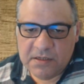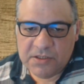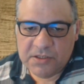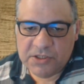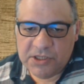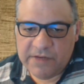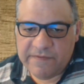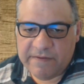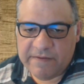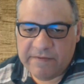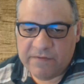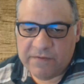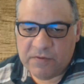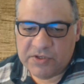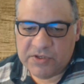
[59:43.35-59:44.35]
g5,
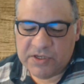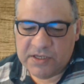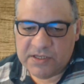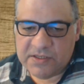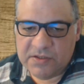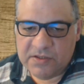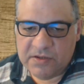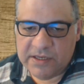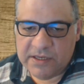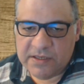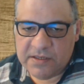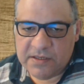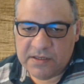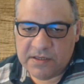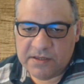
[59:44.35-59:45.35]
unfortunately, there's knight,
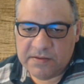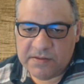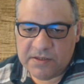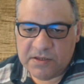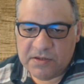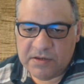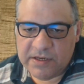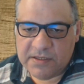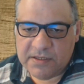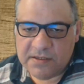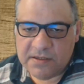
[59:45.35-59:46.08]
the knight.